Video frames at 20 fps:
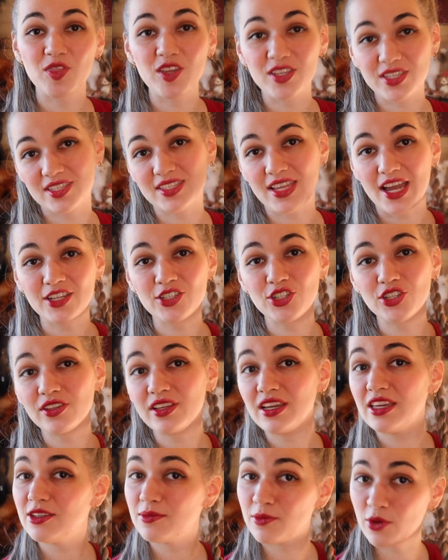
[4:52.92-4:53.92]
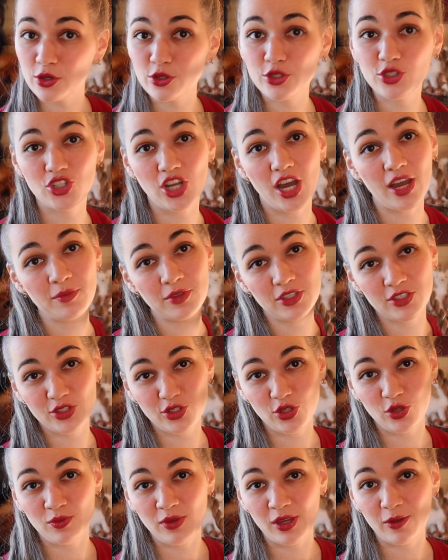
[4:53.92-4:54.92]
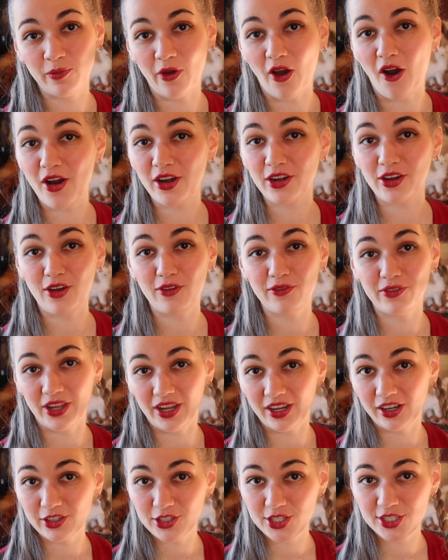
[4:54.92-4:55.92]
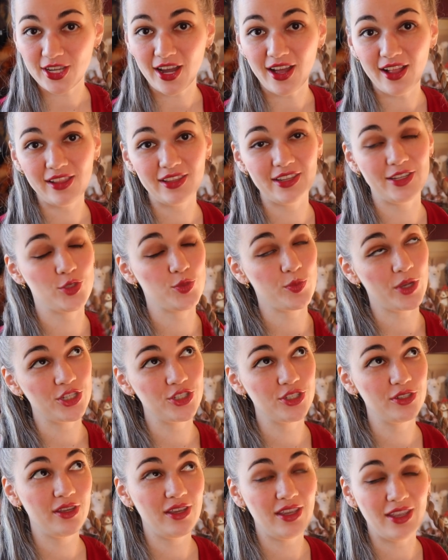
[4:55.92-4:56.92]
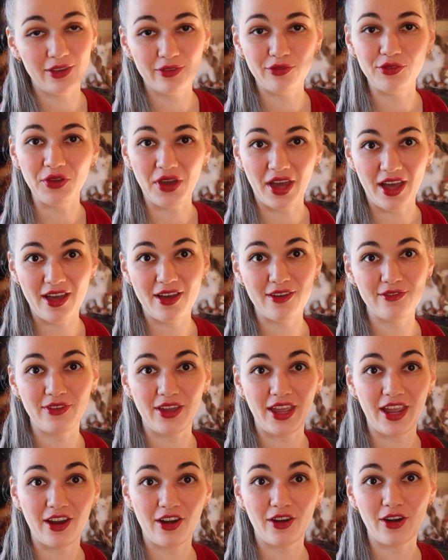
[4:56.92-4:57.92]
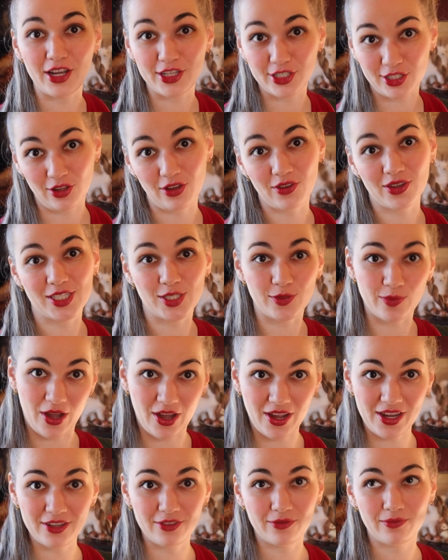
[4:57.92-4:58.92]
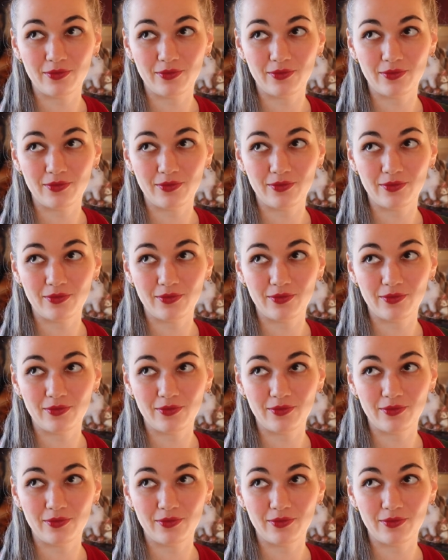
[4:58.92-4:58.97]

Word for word: This is actually the most time consuming part of the hairstyle, especially if you have hair as long as mine,